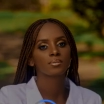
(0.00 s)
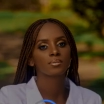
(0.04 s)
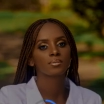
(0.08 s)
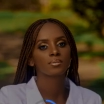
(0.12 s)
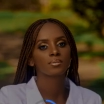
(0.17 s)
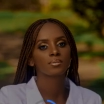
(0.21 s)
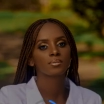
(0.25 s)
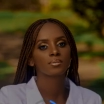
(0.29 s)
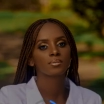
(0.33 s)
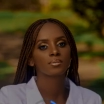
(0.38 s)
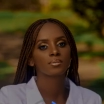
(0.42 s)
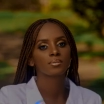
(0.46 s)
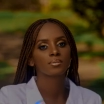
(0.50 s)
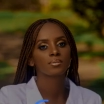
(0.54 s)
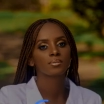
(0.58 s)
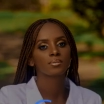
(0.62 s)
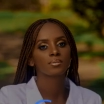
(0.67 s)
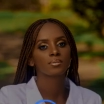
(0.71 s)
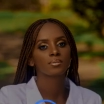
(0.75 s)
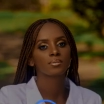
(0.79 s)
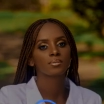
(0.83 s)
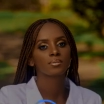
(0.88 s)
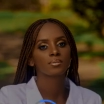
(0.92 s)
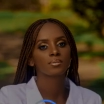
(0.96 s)

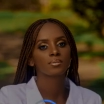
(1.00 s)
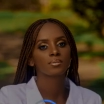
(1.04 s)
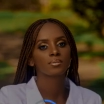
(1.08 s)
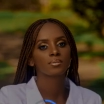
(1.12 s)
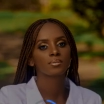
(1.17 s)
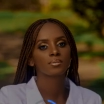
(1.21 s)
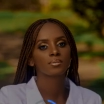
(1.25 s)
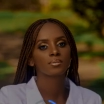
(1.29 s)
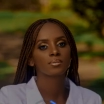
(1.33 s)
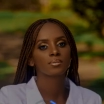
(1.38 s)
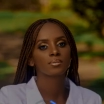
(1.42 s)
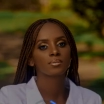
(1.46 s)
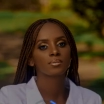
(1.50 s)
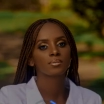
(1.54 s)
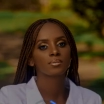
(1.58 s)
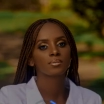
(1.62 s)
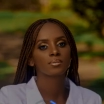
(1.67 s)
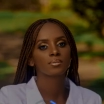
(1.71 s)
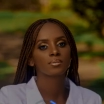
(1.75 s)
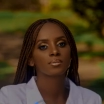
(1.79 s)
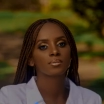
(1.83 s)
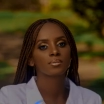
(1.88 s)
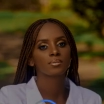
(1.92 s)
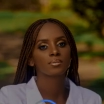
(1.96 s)

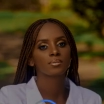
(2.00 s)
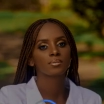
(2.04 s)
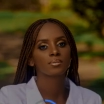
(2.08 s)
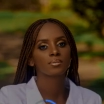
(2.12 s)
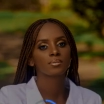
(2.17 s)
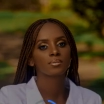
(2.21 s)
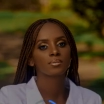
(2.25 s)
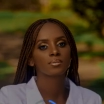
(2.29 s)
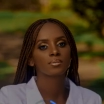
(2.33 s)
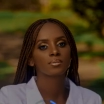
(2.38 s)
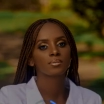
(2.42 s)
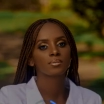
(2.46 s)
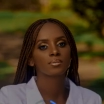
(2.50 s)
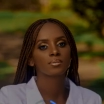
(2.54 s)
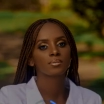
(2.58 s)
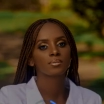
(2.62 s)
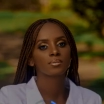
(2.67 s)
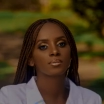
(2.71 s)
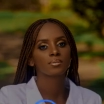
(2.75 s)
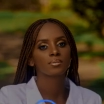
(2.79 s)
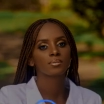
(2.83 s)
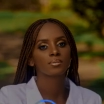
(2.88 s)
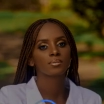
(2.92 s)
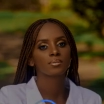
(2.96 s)

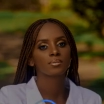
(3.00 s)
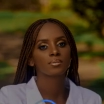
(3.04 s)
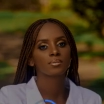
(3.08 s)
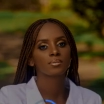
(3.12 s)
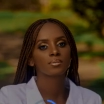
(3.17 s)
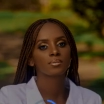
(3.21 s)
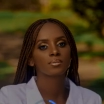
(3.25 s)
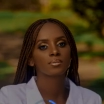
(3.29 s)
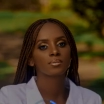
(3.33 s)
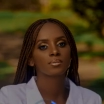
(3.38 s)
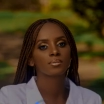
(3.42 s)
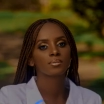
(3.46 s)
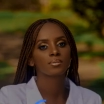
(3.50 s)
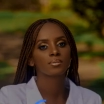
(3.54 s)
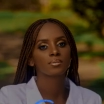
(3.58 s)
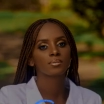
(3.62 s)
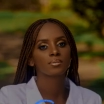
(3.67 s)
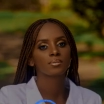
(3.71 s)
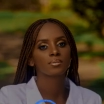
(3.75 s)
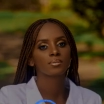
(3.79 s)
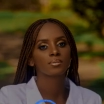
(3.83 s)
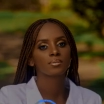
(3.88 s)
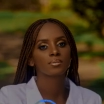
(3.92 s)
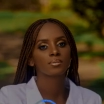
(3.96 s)

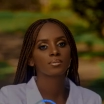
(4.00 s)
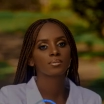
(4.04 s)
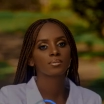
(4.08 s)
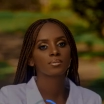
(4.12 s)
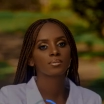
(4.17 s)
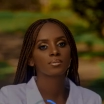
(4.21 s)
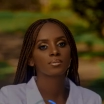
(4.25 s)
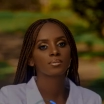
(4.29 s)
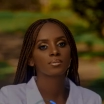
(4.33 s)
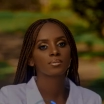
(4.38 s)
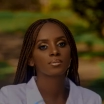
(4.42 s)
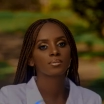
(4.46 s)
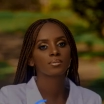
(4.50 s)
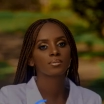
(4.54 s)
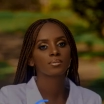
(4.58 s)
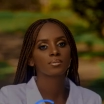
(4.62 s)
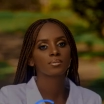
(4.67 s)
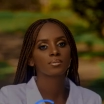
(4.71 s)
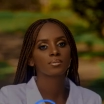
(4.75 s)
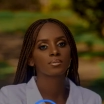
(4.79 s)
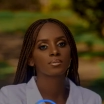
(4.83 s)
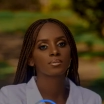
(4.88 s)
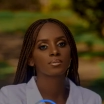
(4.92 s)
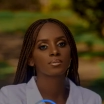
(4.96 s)

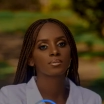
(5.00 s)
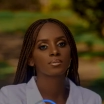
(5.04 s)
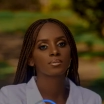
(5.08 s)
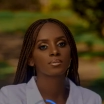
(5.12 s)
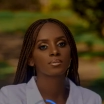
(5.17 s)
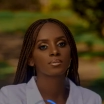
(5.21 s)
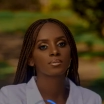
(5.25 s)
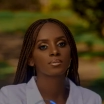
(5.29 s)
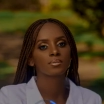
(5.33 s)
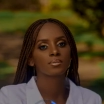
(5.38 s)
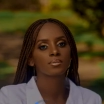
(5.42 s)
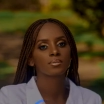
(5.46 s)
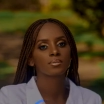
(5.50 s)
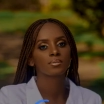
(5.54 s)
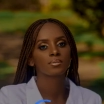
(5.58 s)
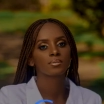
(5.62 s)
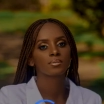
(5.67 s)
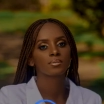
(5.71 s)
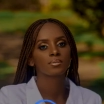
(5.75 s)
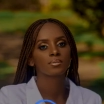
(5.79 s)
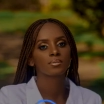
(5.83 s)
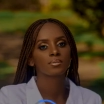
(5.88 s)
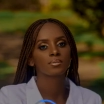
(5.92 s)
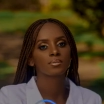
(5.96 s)

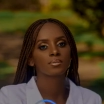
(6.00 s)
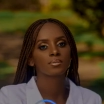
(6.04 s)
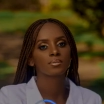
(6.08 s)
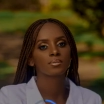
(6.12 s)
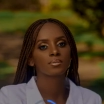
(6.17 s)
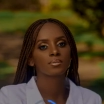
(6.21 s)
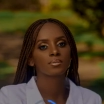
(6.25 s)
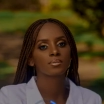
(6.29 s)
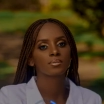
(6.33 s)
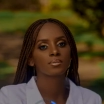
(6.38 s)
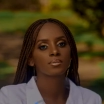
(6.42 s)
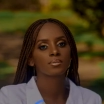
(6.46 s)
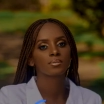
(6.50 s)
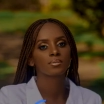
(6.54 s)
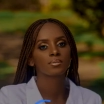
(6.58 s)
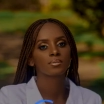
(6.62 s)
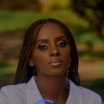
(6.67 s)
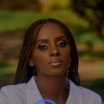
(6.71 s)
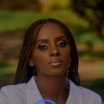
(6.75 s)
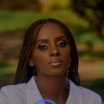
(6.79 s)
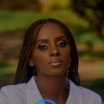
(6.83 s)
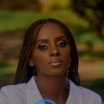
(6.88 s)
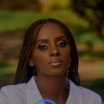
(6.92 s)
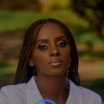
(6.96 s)

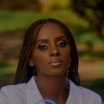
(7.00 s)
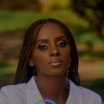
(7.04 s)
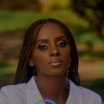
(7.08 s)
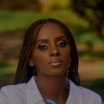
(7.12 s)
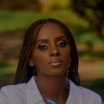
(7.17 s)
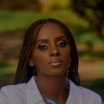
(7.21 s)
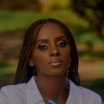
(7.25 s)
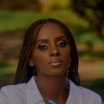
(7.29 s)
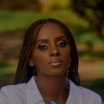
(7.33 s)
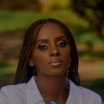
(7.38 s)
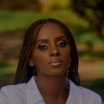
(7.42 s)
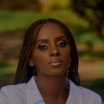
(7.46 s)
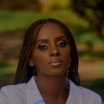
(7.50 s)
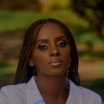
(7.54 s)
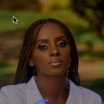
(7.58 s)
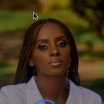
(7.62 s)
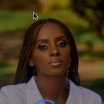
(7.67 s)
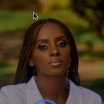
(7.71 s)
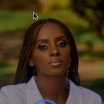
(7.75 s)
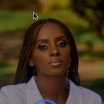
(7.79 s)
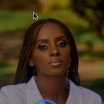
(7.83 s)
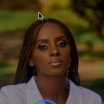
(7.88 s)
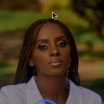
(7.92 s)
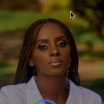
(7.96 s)
[no speech]